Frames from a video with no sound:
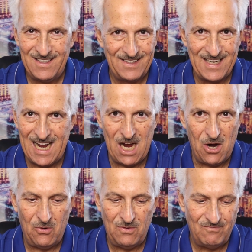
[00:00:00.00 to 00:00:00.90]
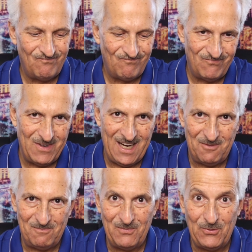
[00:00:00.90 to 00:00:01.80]
Now,
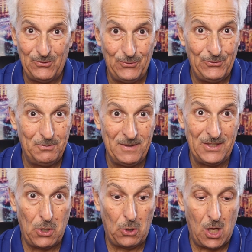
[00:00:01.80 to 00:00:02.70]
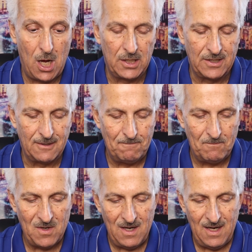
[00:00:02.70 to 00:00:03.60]
well, soon to be no longer.
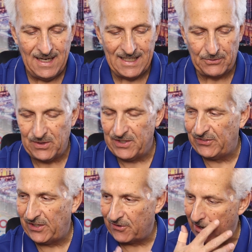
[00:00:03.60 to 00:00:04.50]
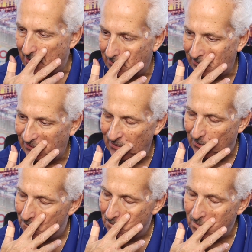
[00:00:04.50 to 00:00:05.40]
And I was reading this other article,
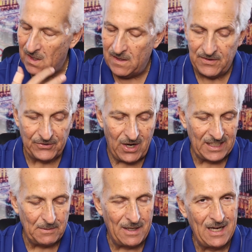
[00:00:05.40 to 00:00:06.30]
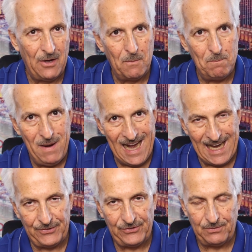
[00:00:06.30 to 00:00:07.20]
too, talking about how the
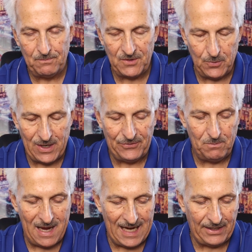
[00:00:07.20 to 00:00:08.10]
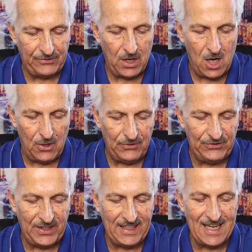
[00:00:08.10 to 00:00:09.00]
banks, U.S. banks, all
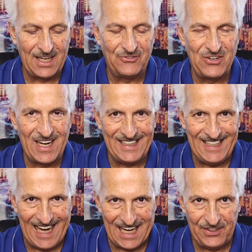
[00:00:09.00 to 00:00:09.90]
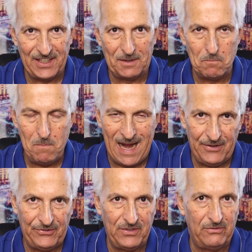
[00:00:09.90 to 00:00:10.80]
sitting on gigantic,
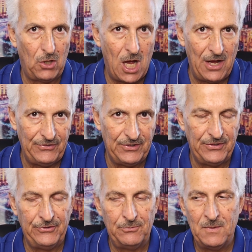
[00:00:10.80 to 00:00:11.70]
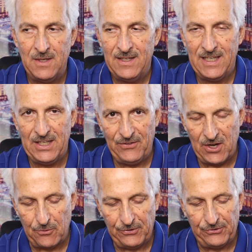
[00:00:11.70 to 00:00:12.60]
massive losses in
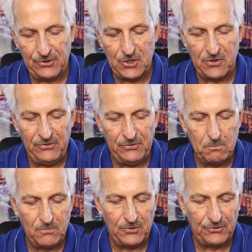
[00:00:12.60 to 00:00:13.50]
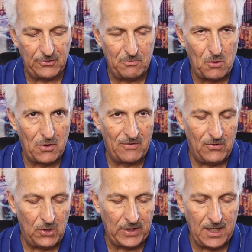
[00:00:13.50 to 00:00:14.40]
their reserve
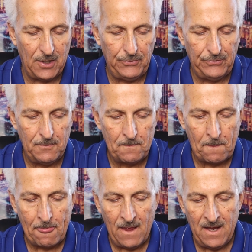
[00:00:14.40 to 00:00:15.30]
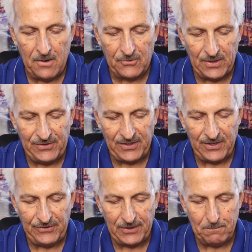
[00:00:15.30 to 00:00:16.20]
portfolios. I was reading today,
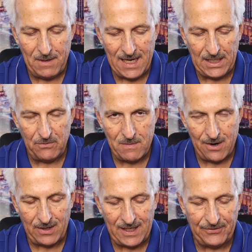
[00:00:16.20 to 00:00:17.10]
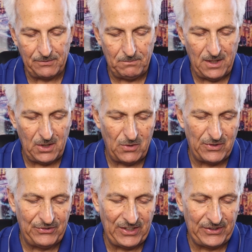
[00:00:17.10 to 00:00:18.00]
they said Bank of America has a little
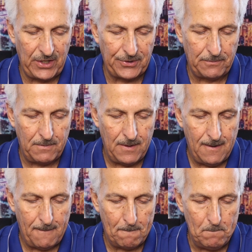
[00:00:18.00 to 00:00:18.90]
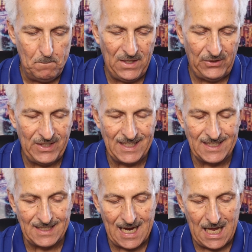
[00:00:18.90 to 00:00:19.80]
over $600
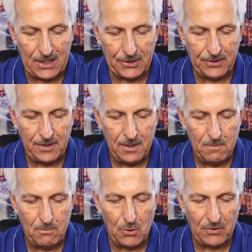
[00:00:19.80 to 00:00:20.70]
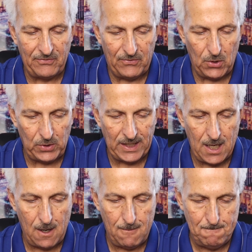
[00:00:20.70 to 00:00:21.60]
billion
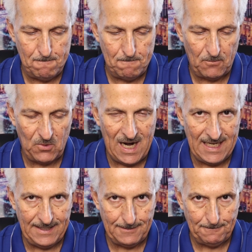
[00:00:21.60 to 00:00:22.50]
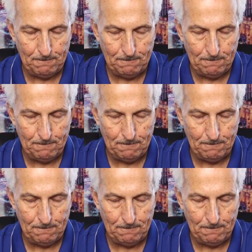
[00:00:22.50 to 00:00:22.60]
portfolio, right?